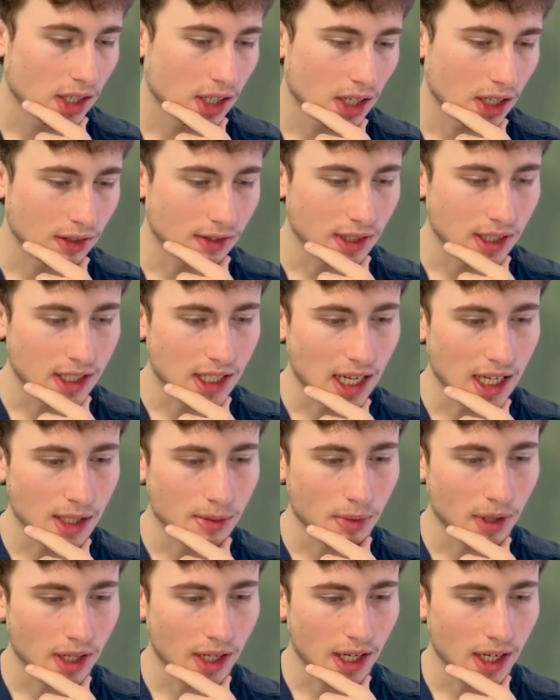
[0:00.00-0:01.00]
If he takes
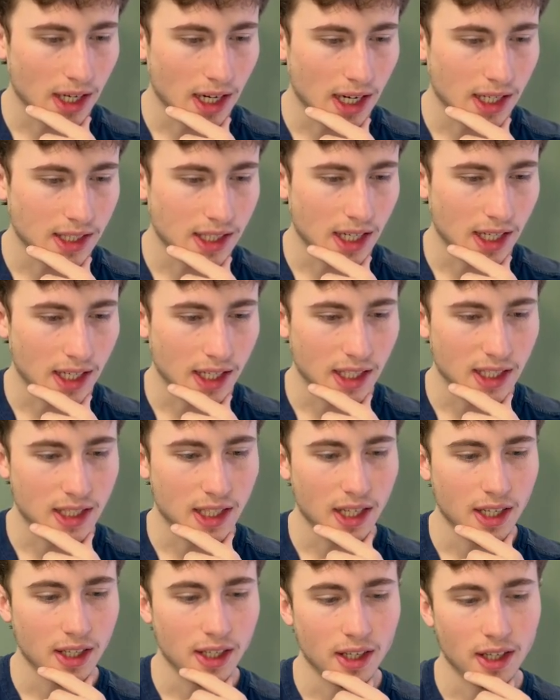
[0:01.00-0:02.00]
my knight, I take his
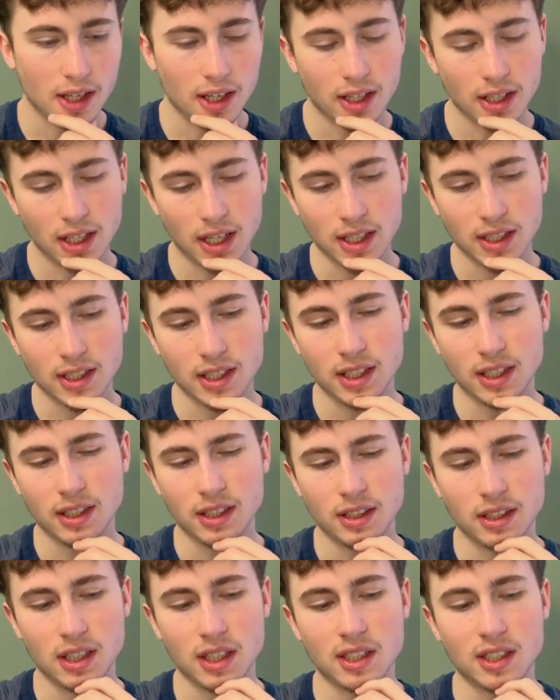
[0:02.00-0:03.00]
knight. Yes,
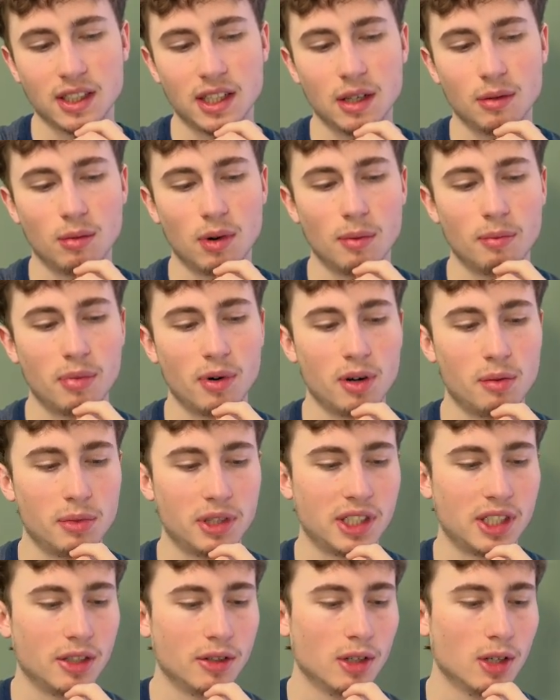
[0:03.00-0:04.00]
he does get 1 point of
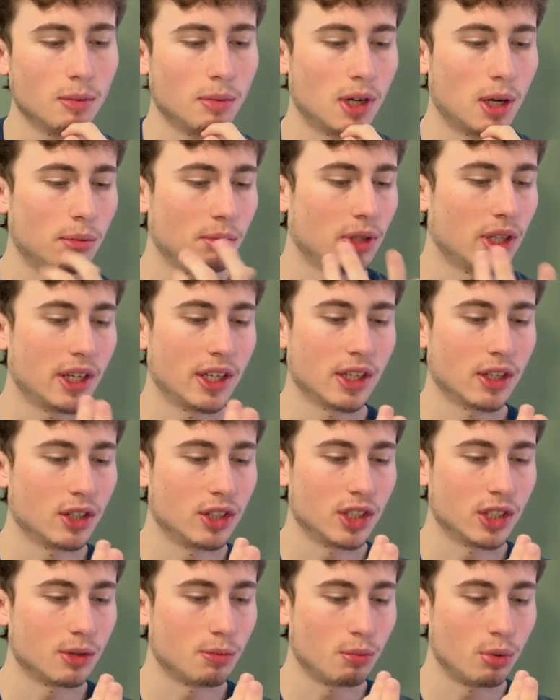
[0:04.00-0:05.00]
material, but I'm planning on
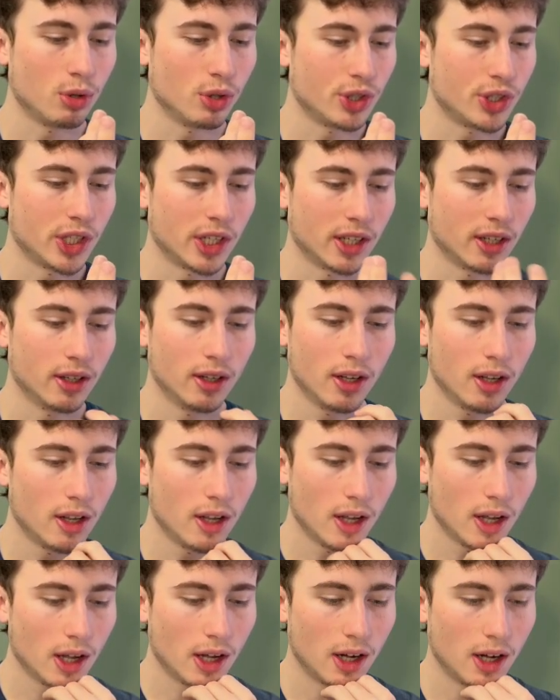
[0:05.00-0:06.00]
just pushing
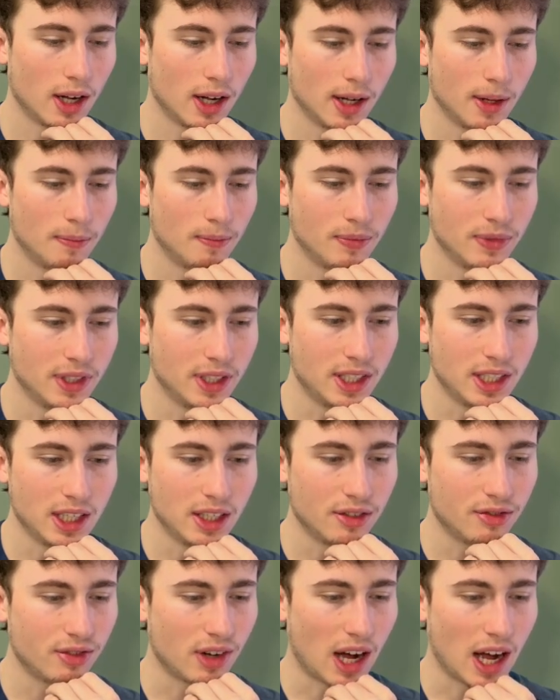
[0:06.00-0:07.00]

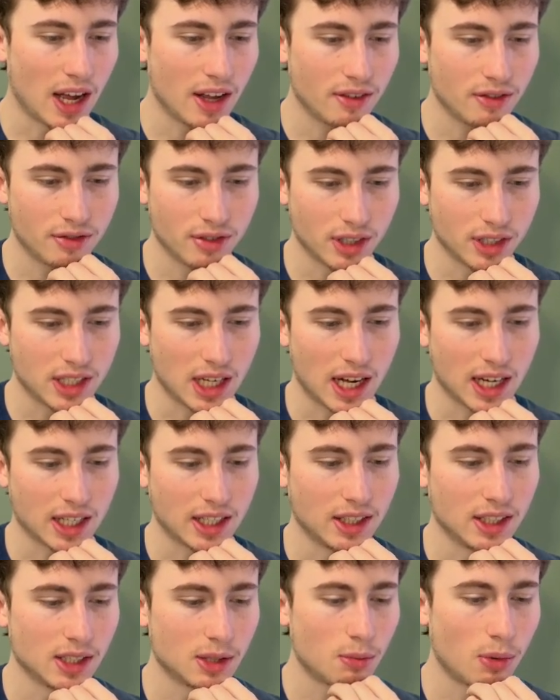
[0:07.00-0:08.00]
d5,
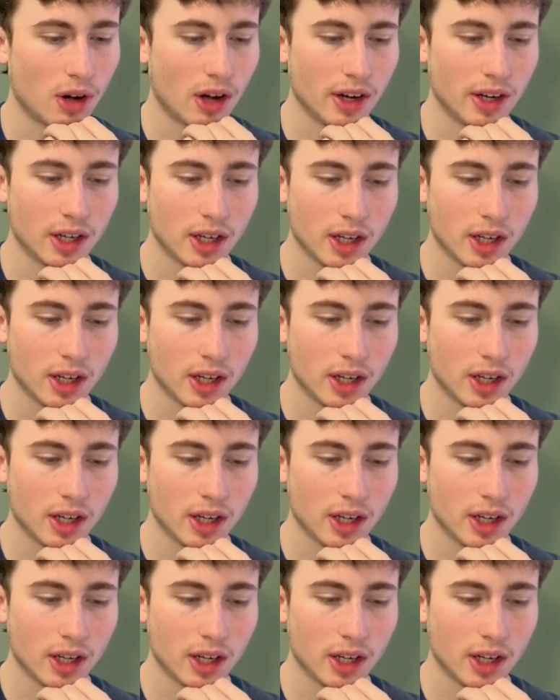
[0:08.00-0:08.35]
attacking this pawn.